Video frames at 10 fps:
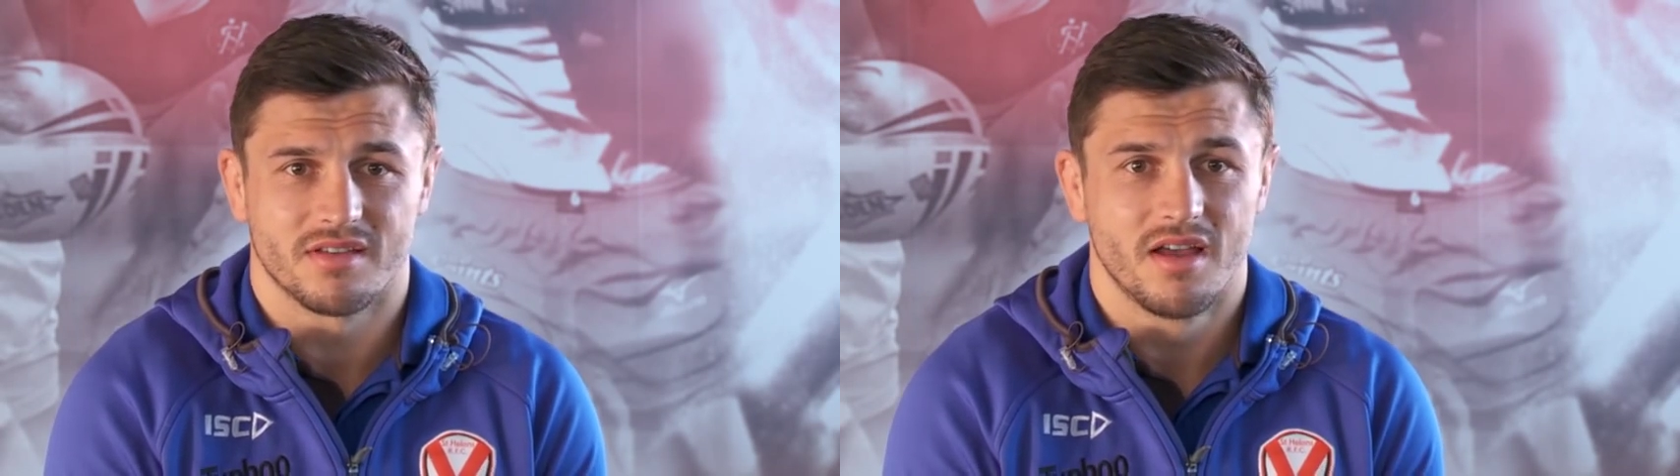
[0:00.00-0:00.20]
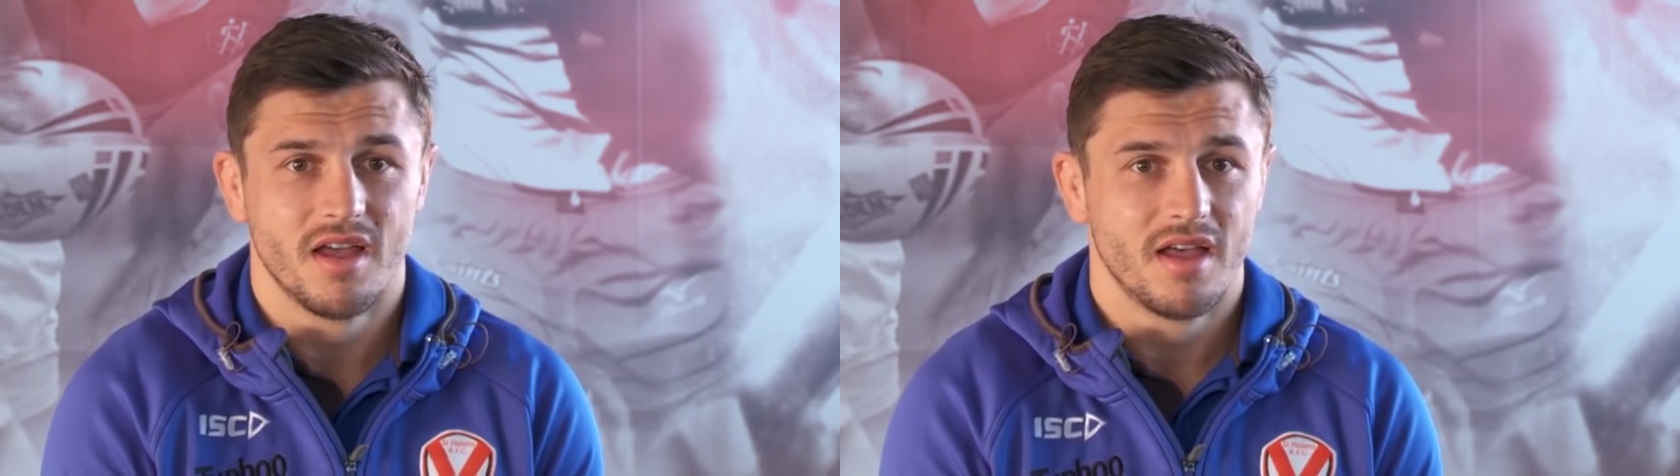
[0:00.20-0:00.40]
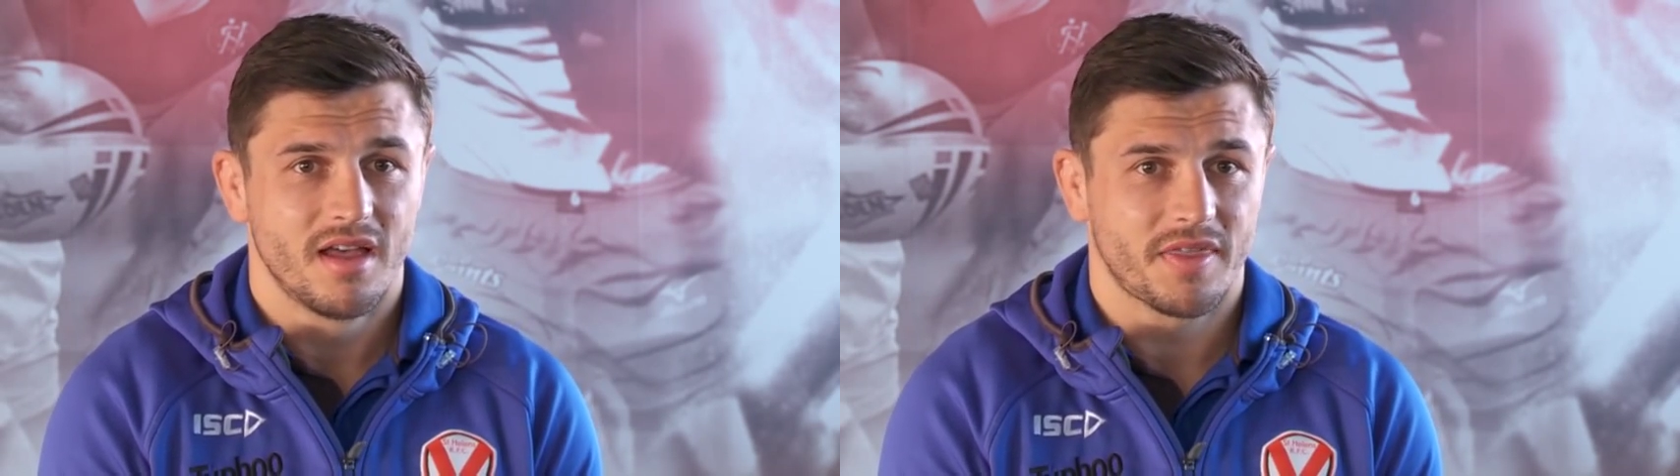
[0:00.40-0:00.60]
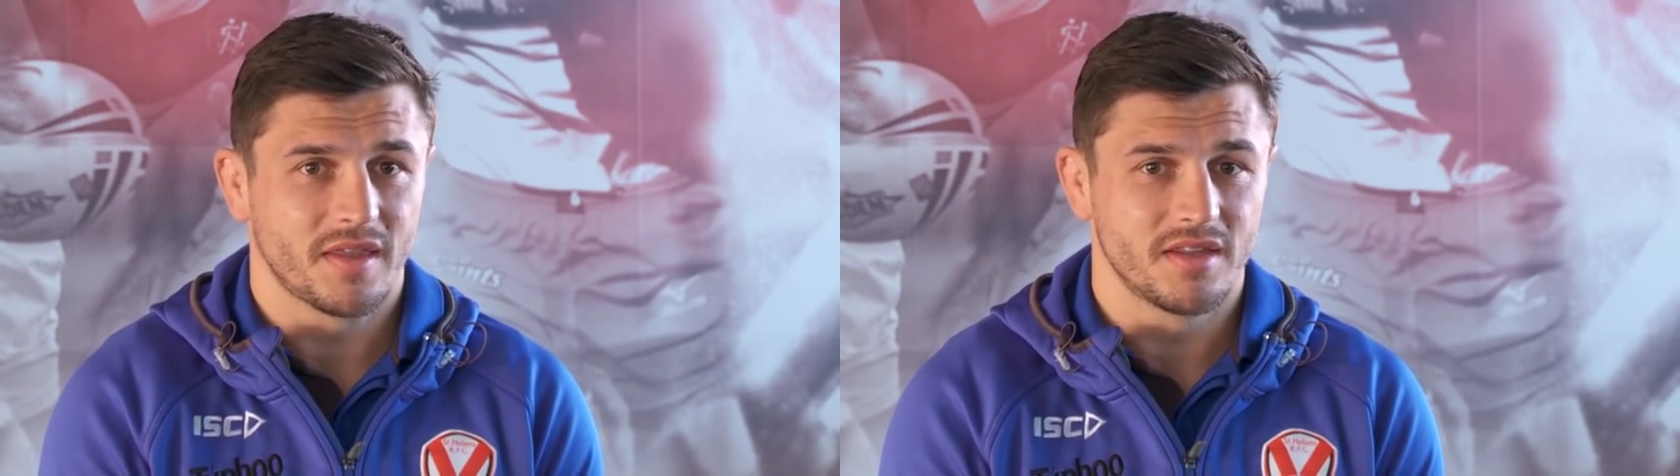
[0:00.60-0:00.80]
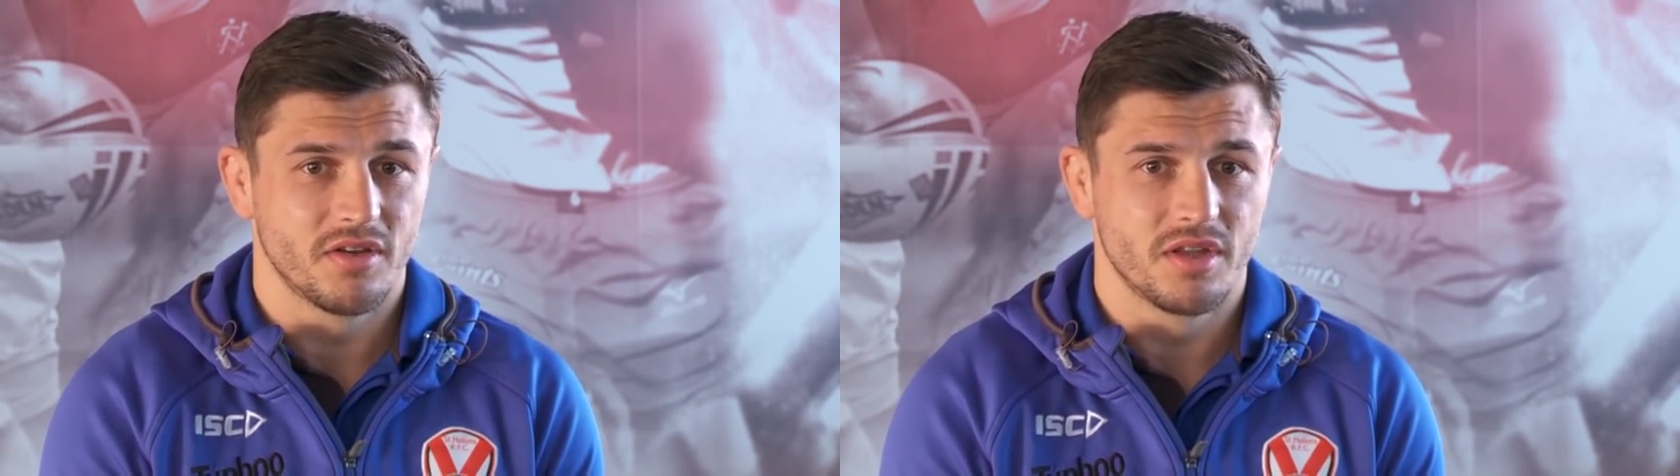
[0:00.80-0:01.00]
So I
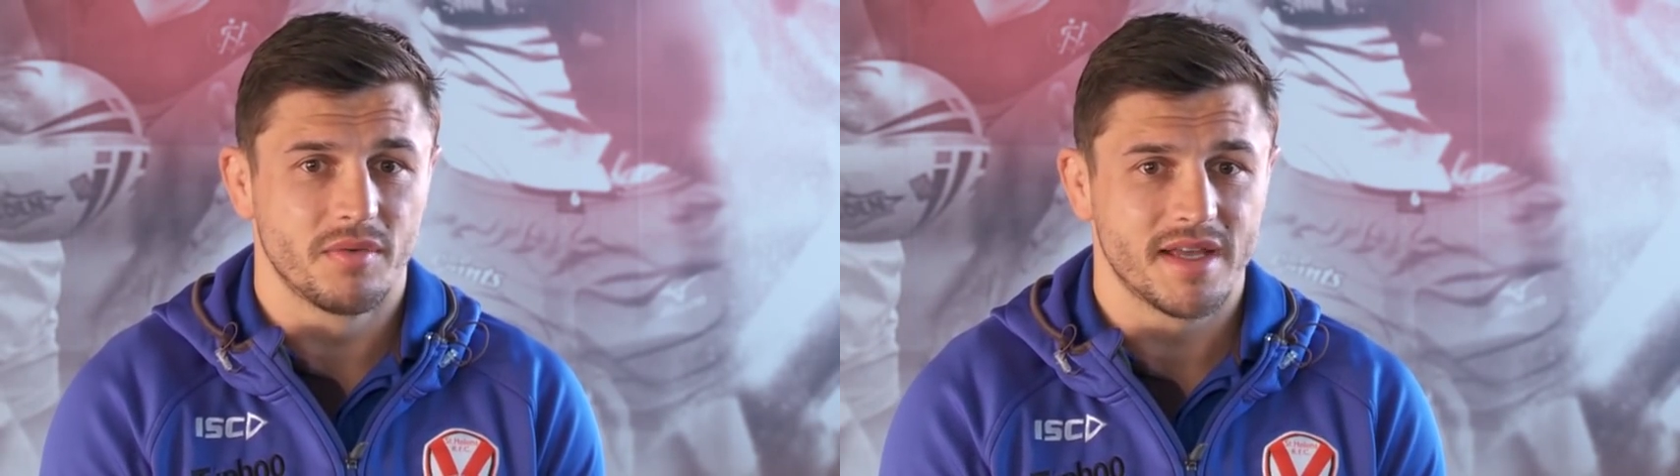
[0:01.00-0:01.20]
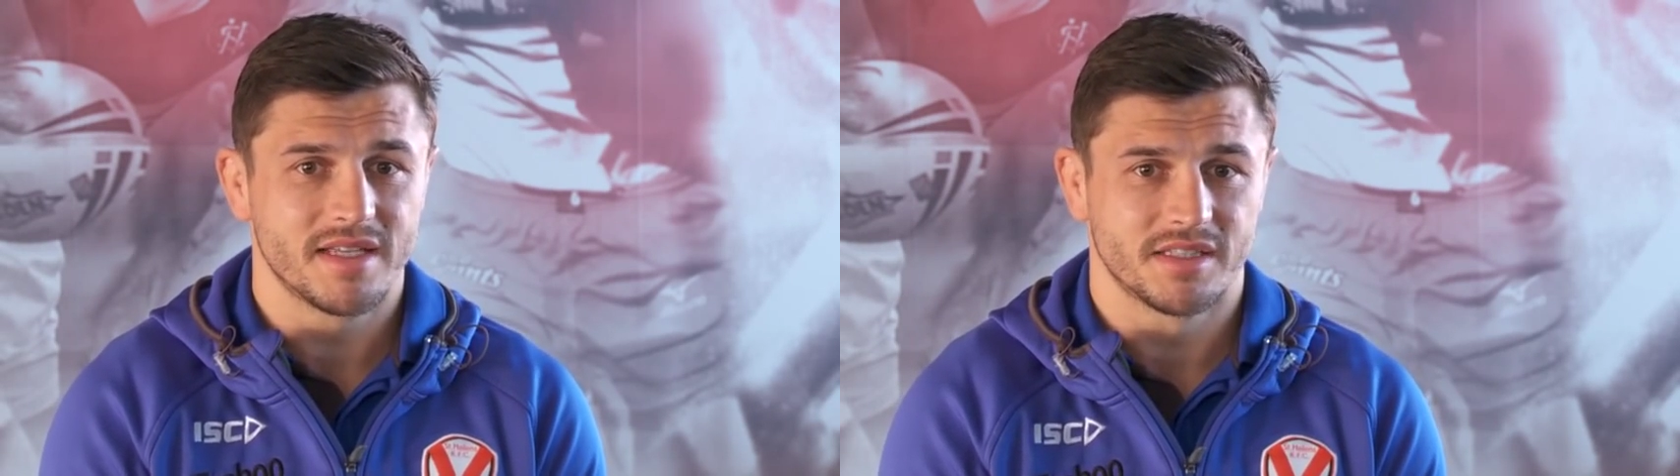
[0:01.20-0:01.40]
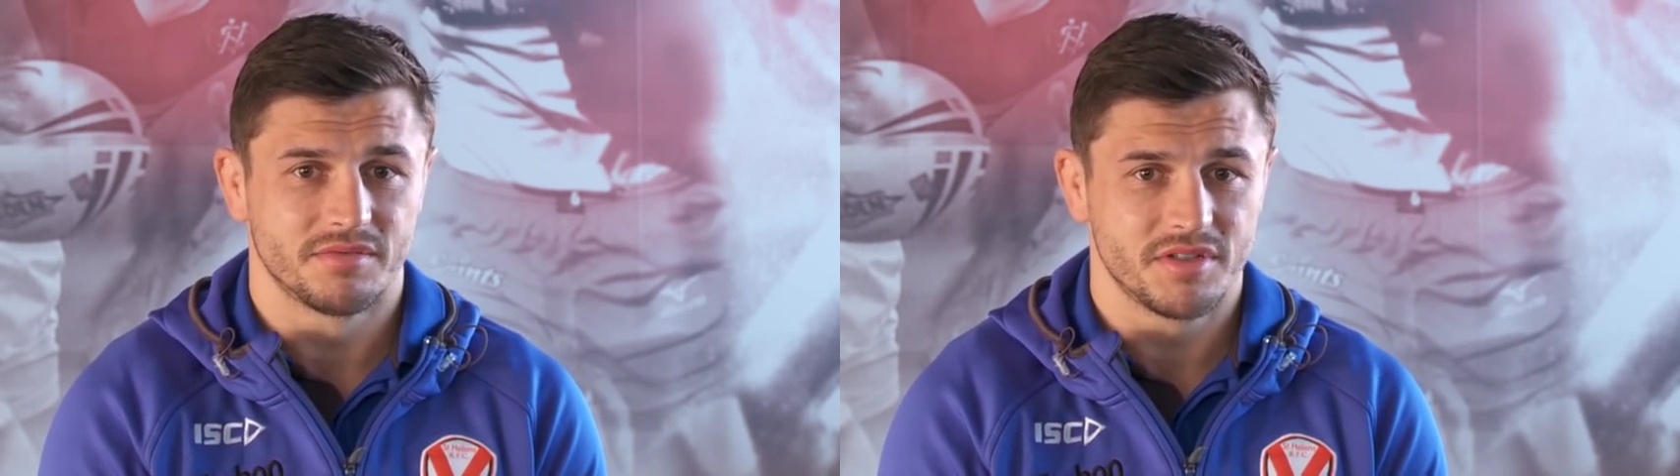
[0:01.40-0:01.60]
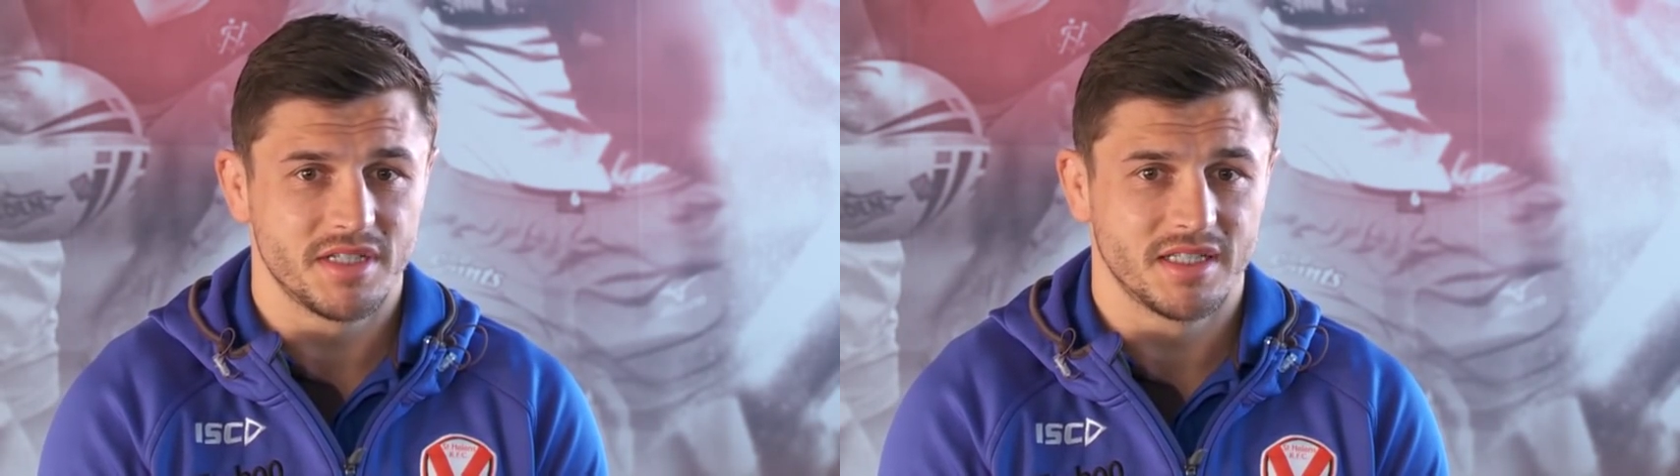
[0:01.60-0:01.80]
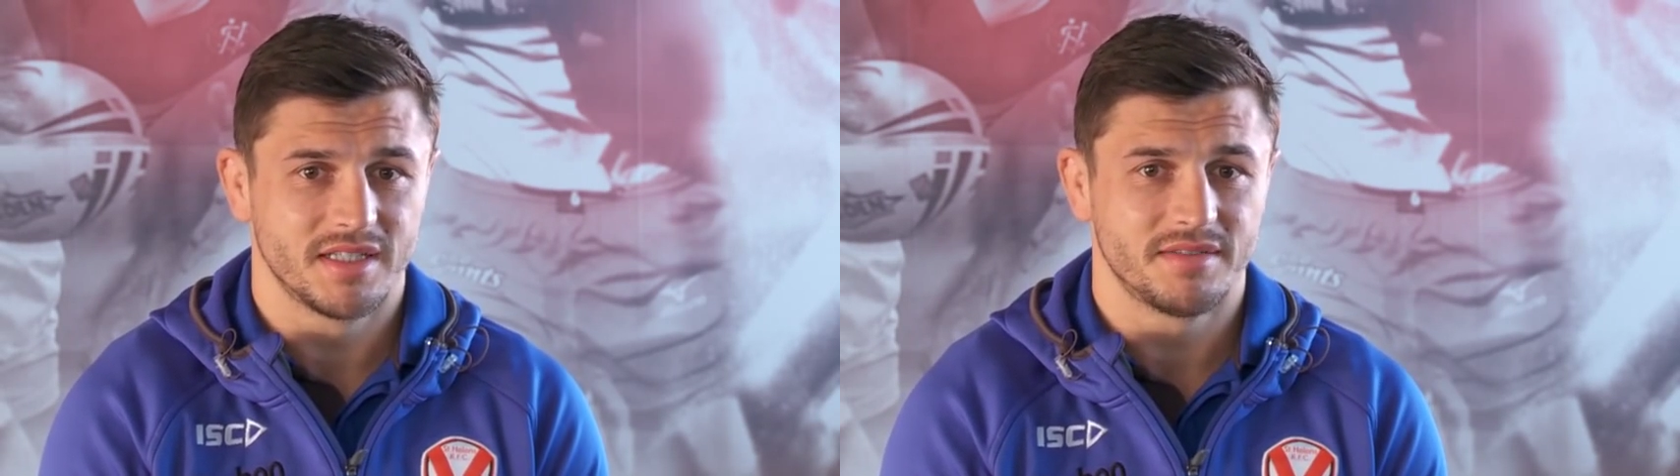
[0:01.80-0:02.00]
think the only way to
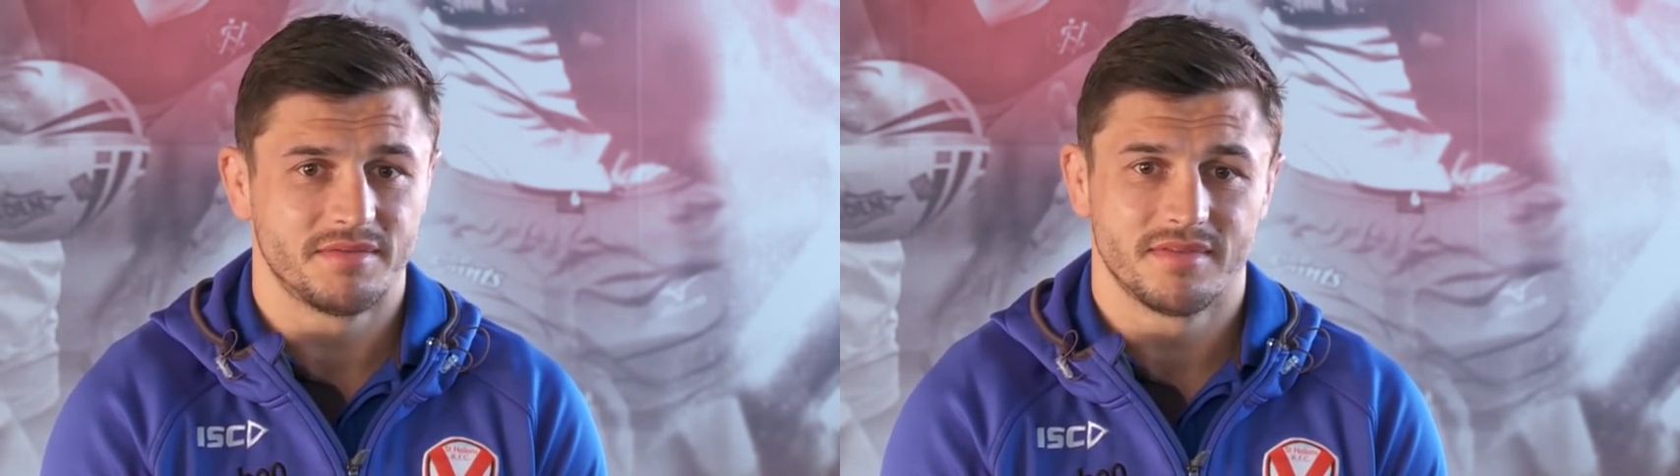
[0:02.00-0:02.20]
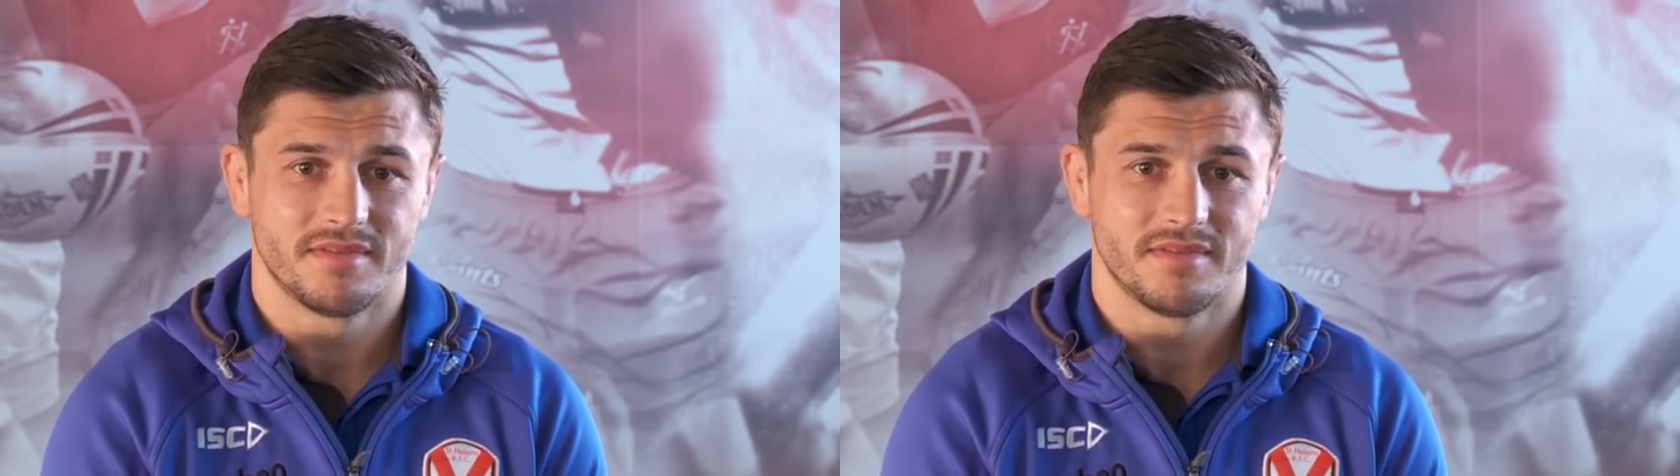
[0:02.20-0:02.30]
really